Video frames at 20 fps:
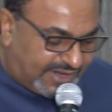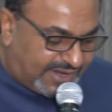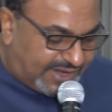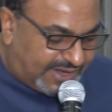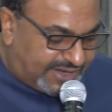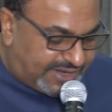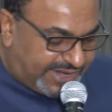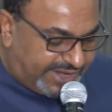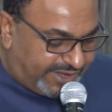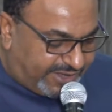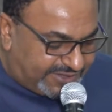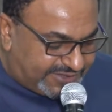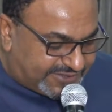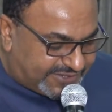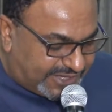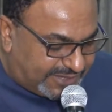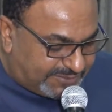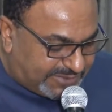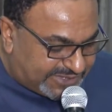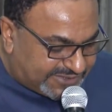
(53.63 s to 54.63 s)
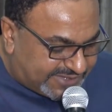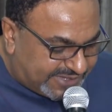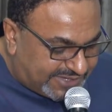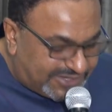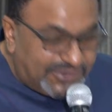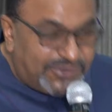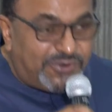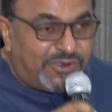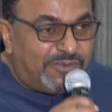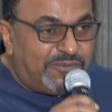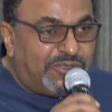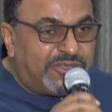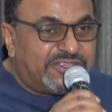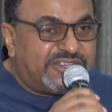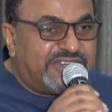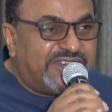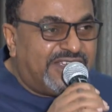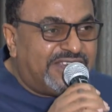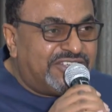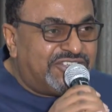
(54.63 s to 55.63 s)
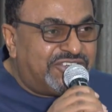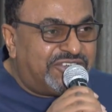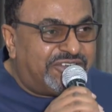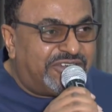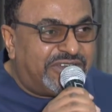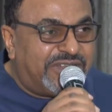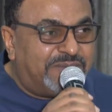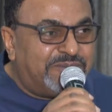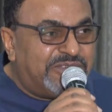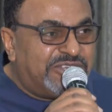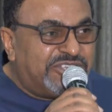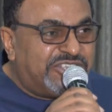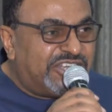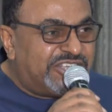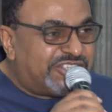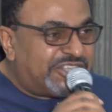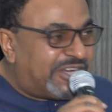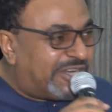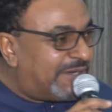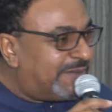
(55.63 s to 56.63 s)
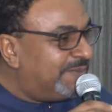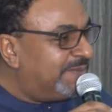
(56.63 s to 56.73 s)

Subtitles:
And I answered him, I said, "No, I'm not a Nigerian, I'm a Egyptian."